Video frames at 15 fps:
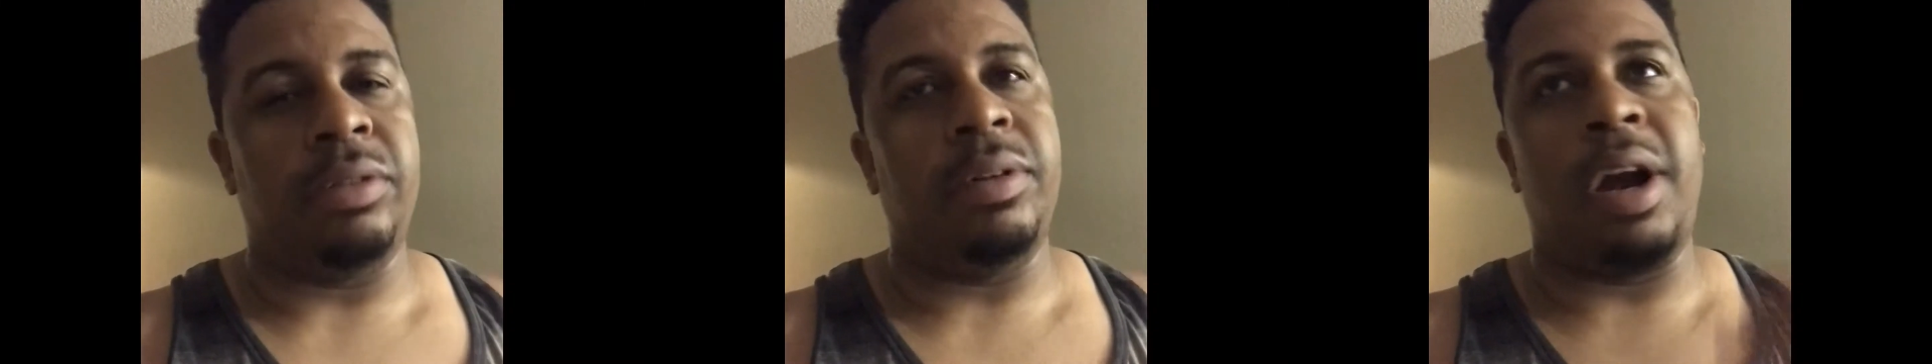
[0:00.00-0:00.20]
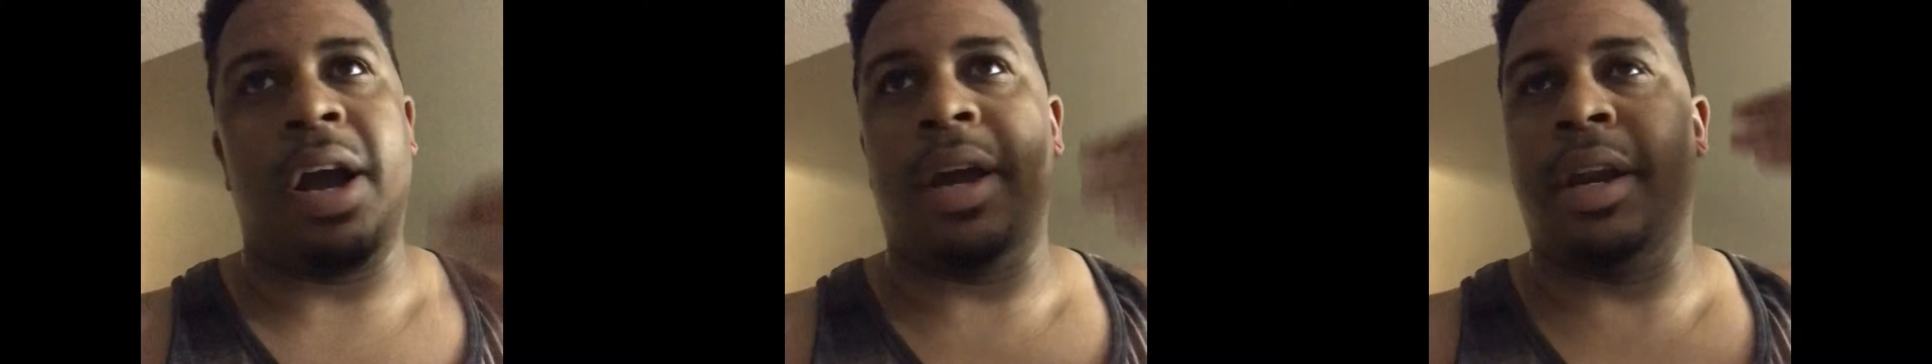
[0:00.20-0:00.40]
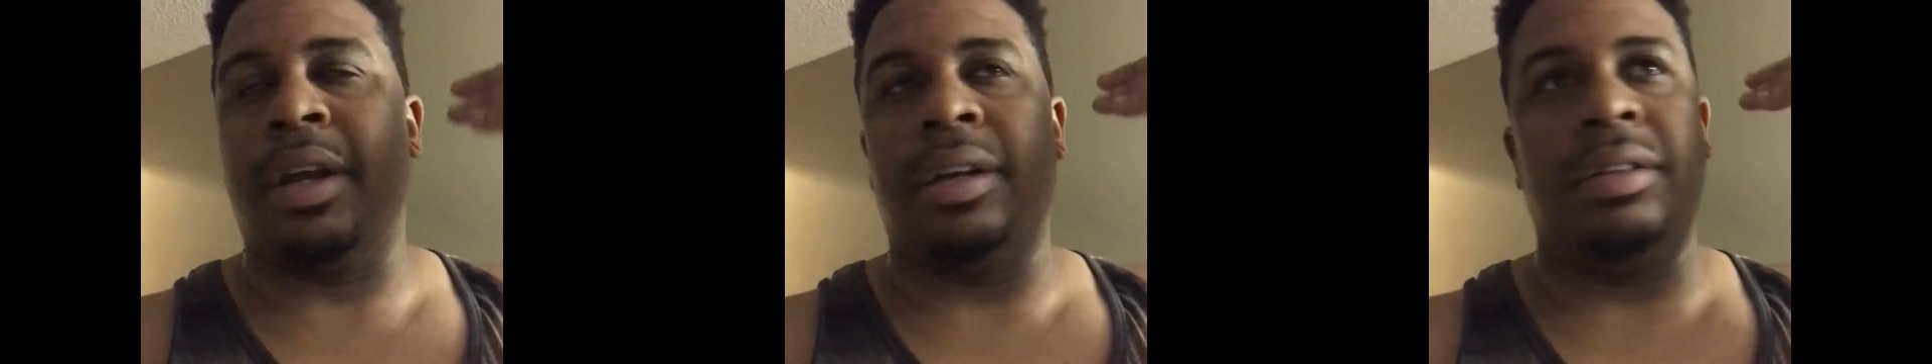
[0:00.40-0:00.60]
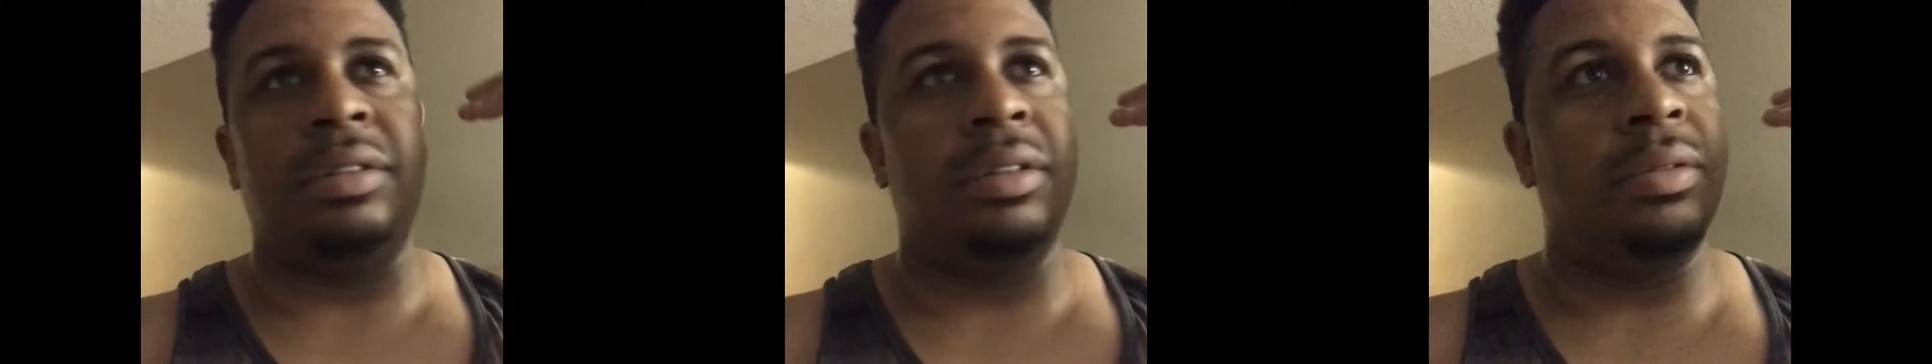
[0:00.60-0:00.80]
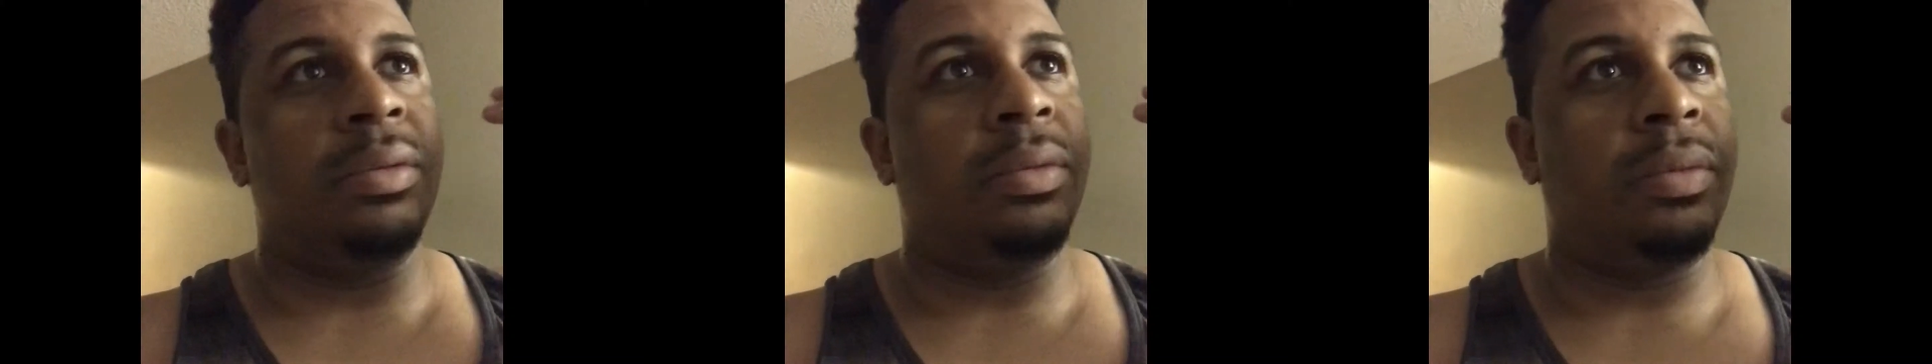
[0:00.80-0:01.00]
riding,
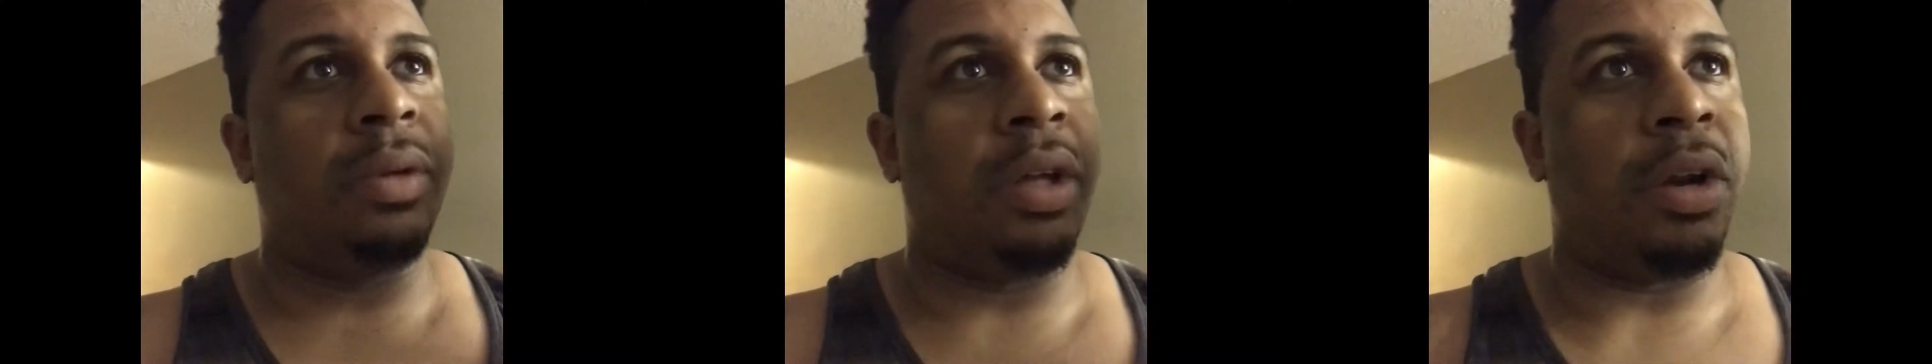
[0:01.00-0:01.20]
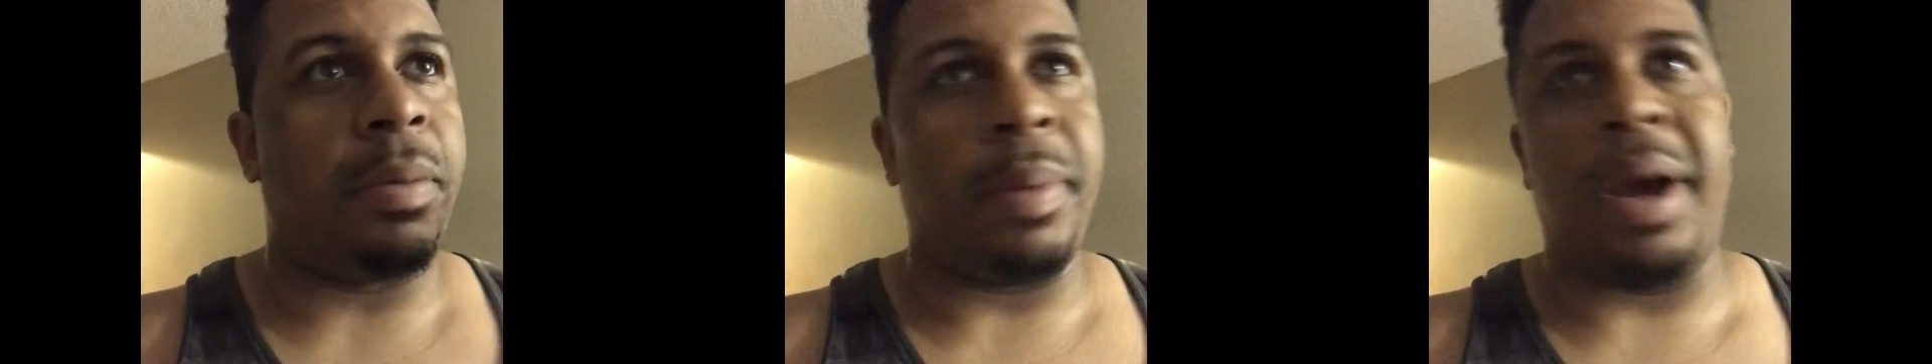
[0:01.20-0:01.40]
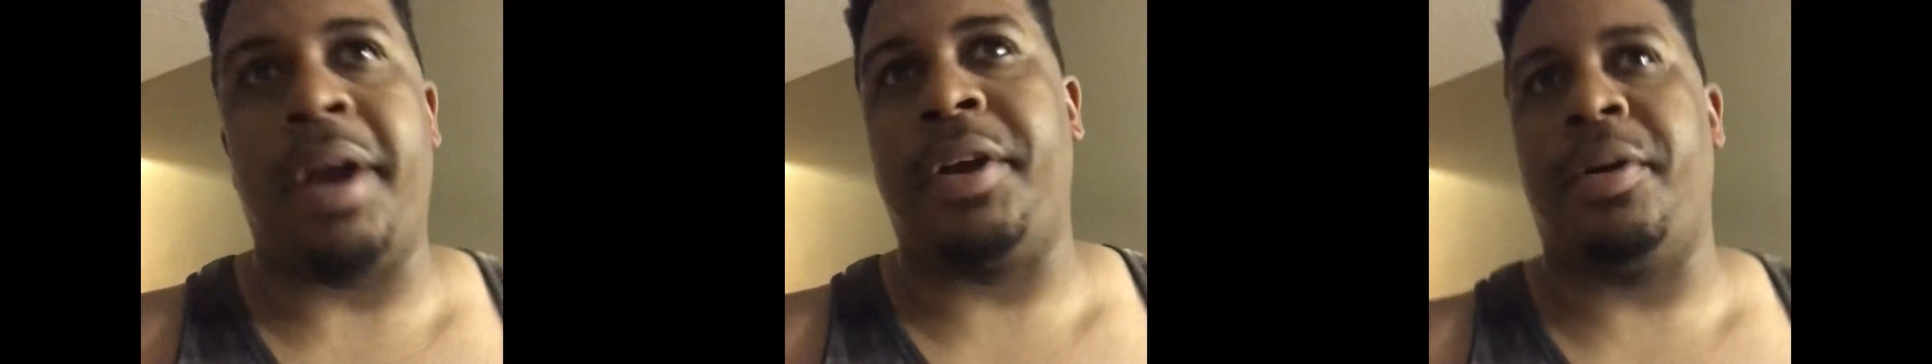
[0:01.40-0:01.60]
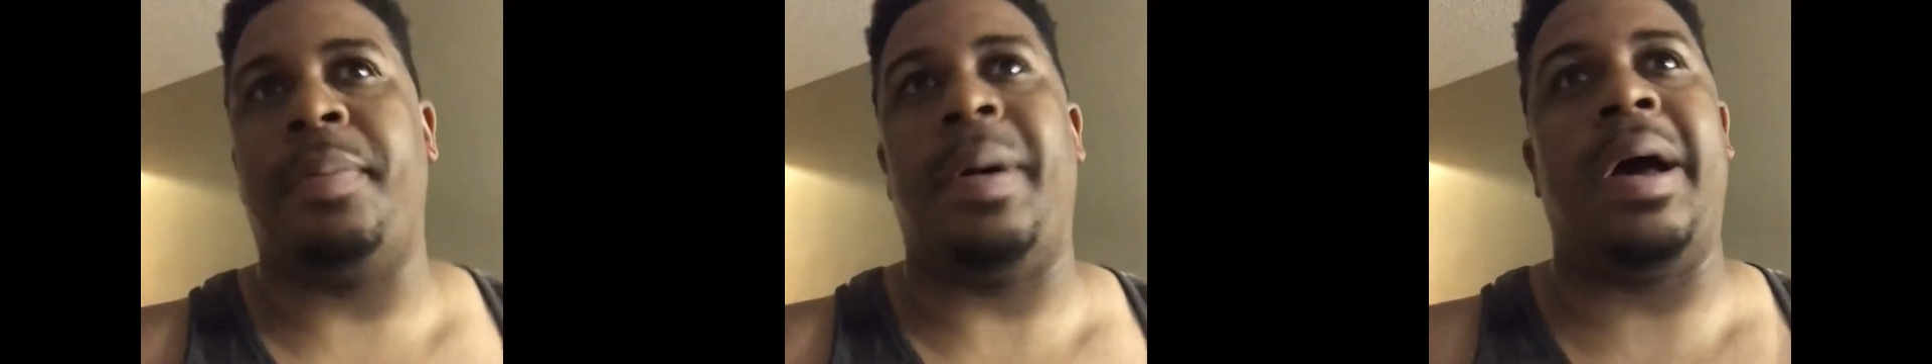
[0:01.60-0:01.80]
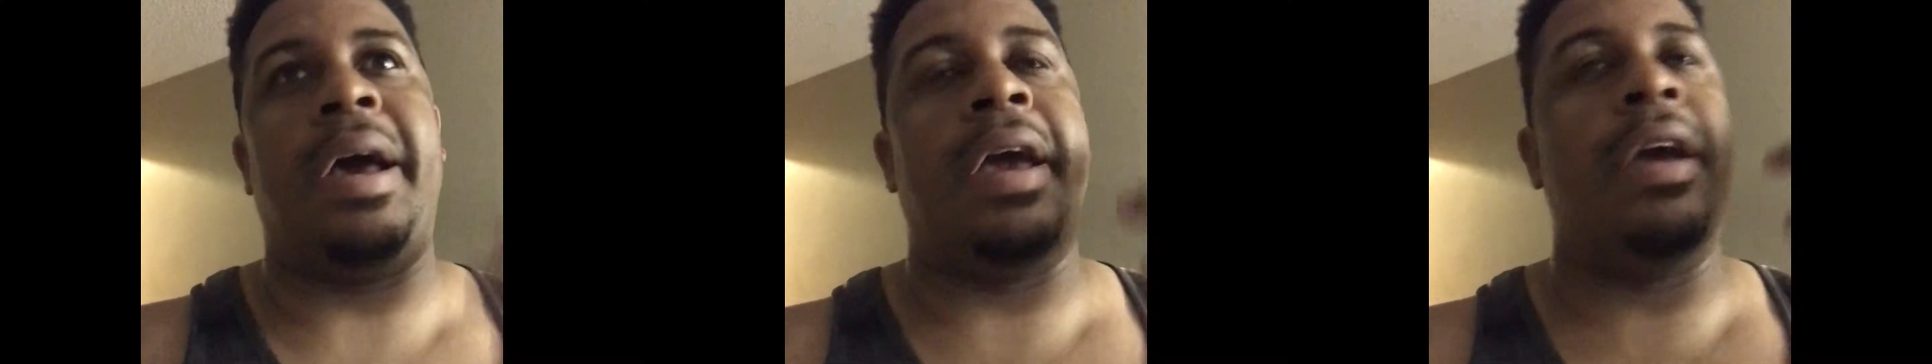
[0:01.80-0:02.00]
you know, buying your
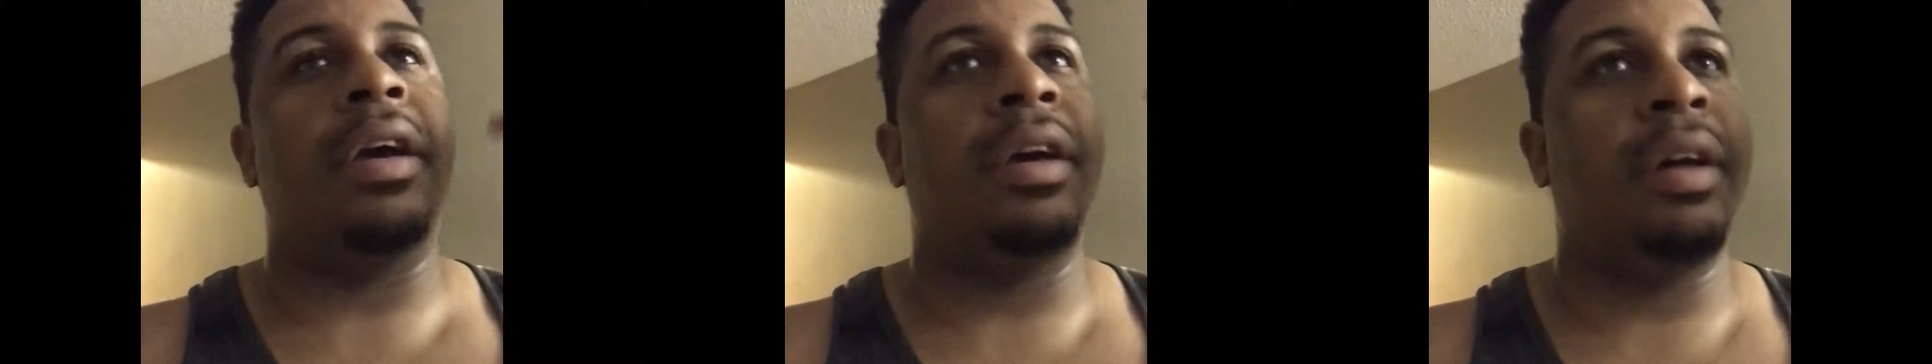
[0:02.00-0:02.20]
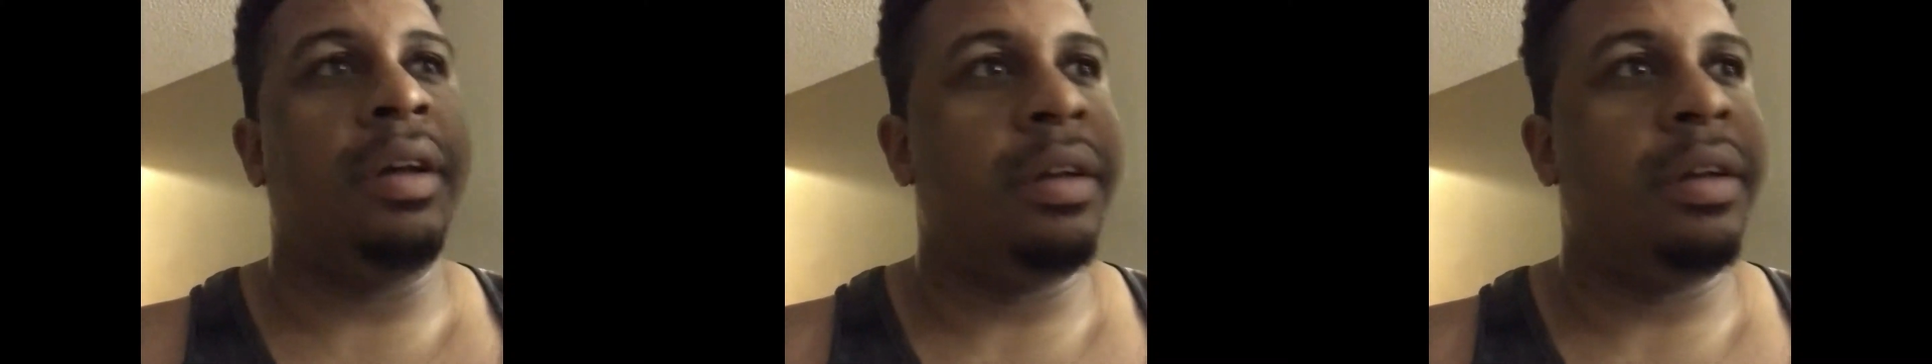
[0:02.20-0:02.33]
bike,